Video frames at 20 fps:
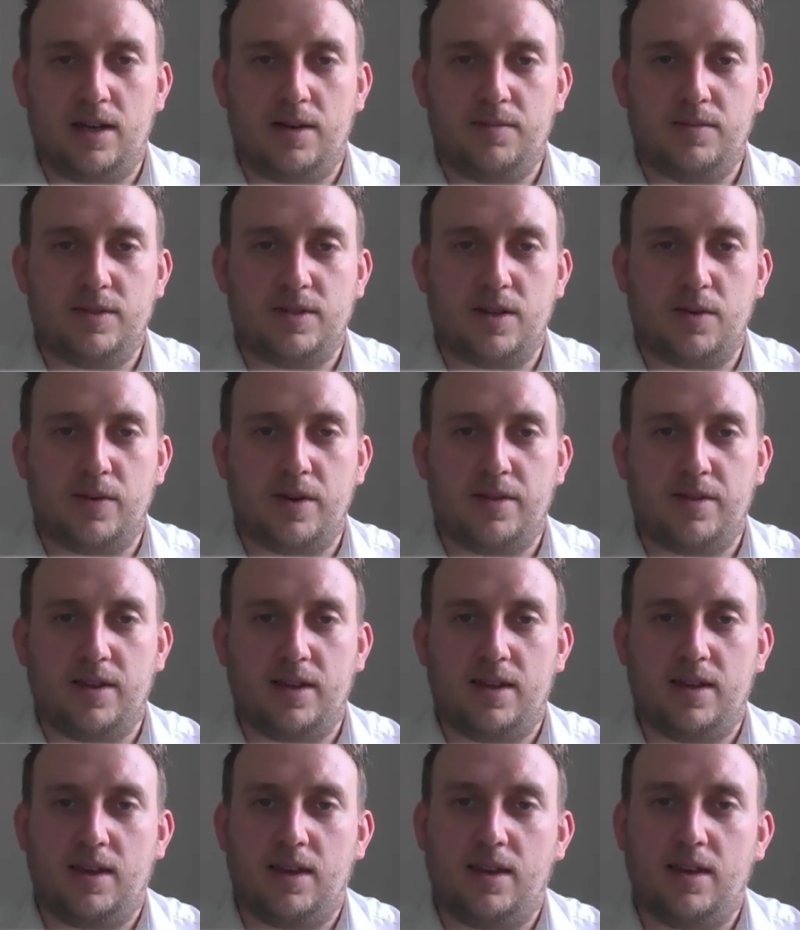So we're
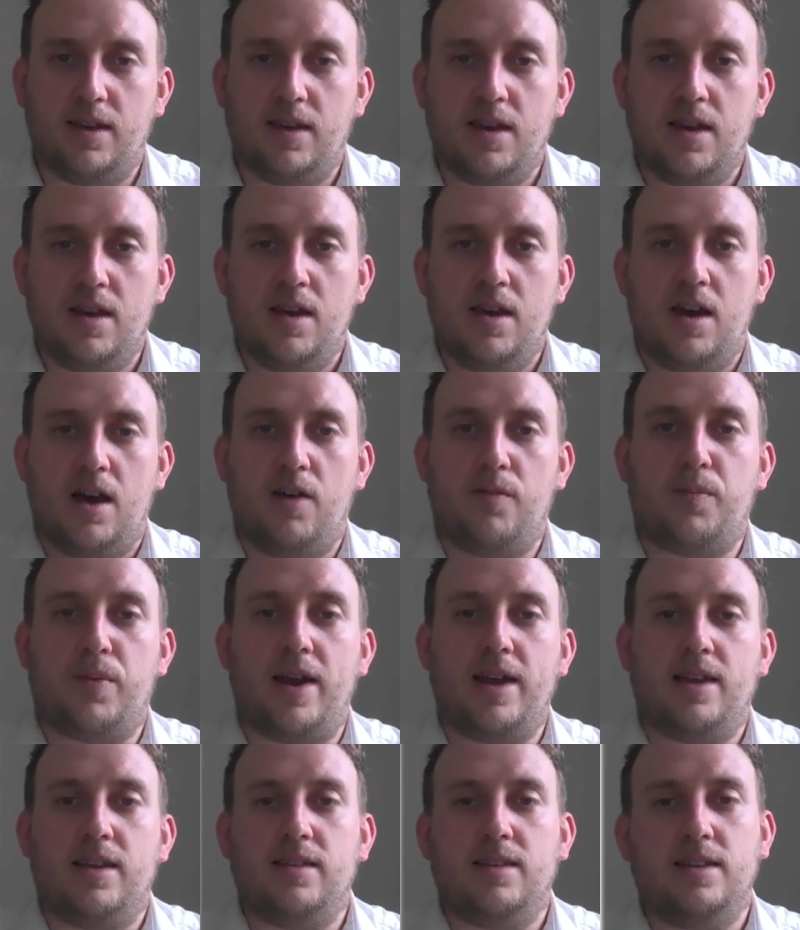thinking of
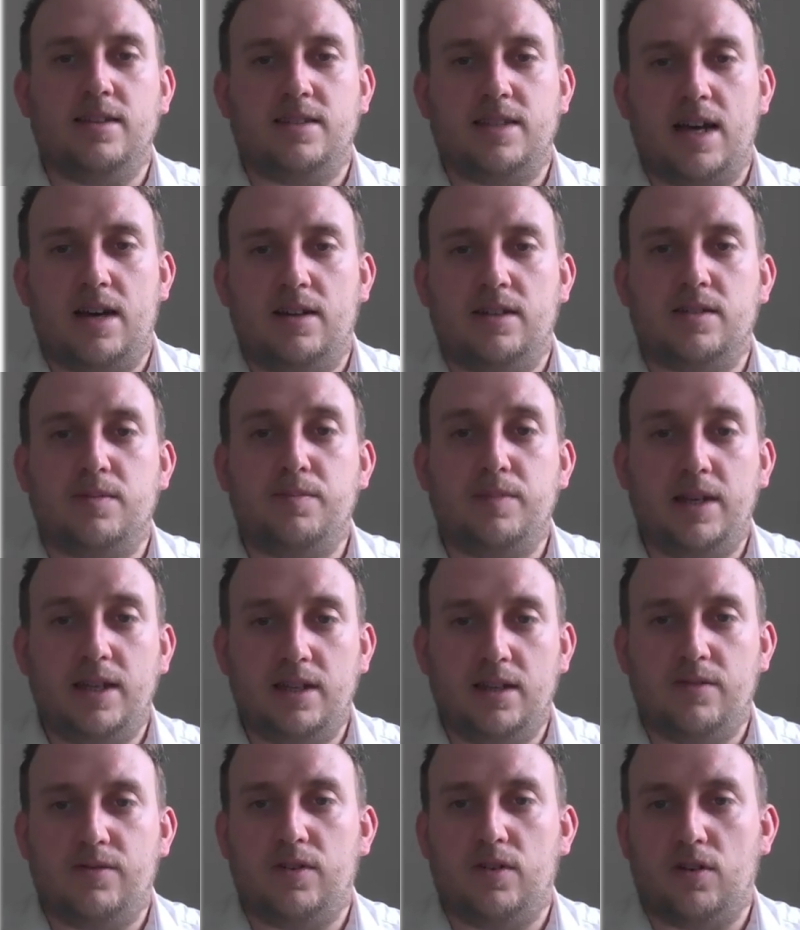breaking these down into
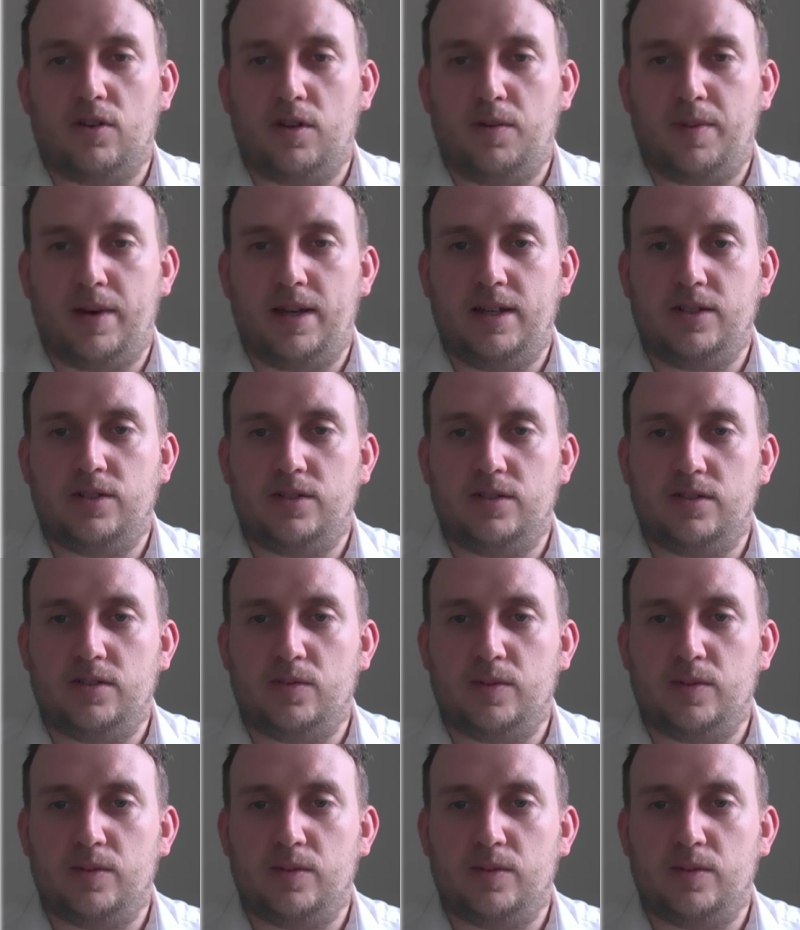meaningful occupations.